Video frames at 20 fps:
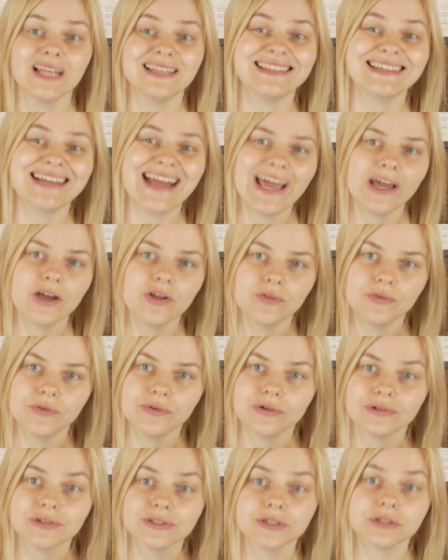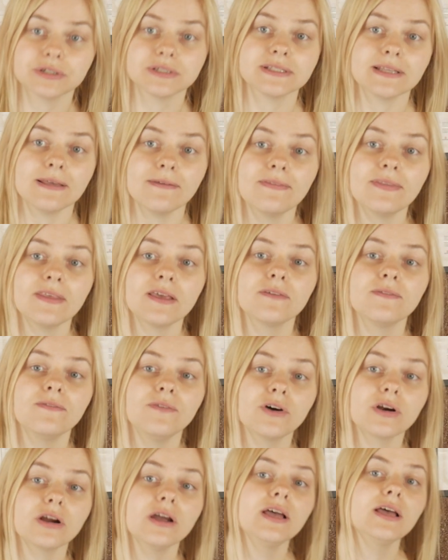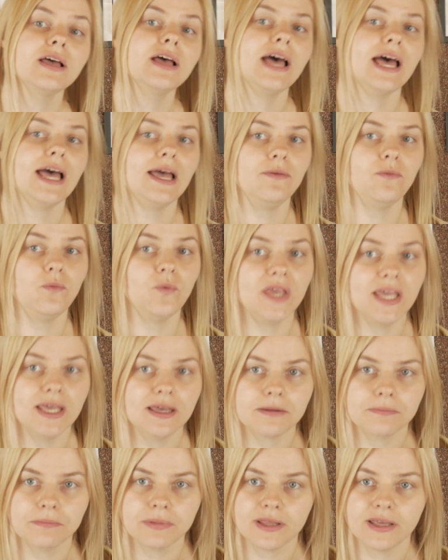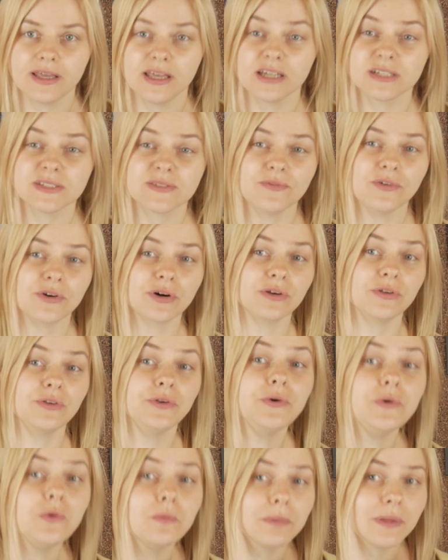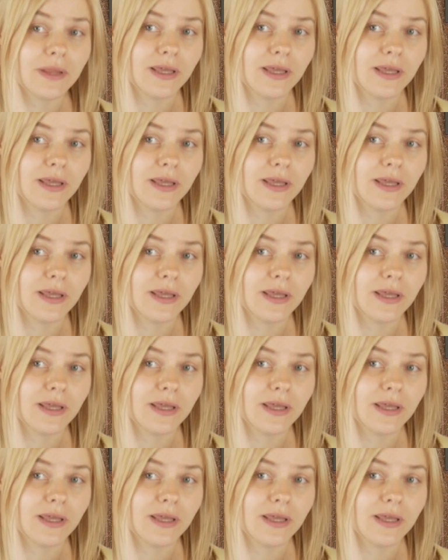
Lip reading: a Dragon Duels or something for weaker players, for new